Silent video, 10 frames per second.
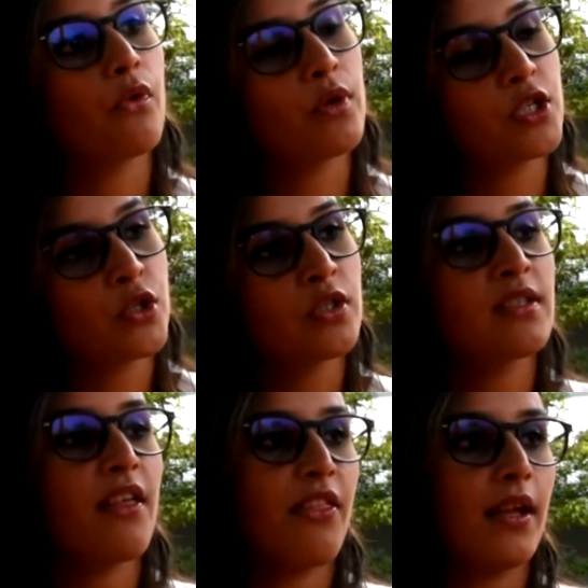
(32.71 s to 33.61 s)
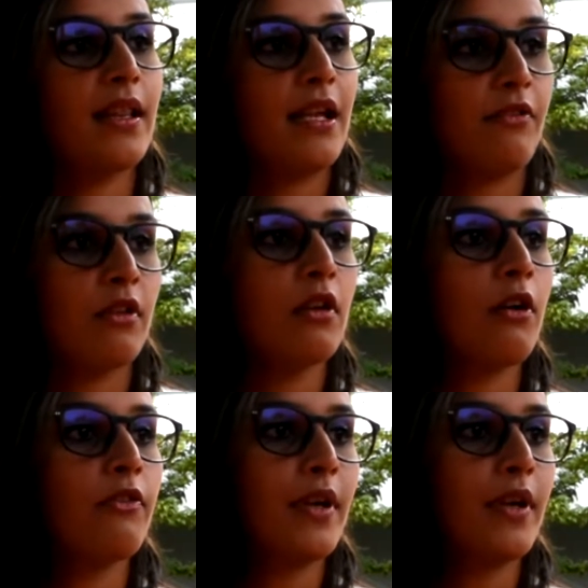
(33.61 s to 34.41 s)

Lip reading: reduce their level of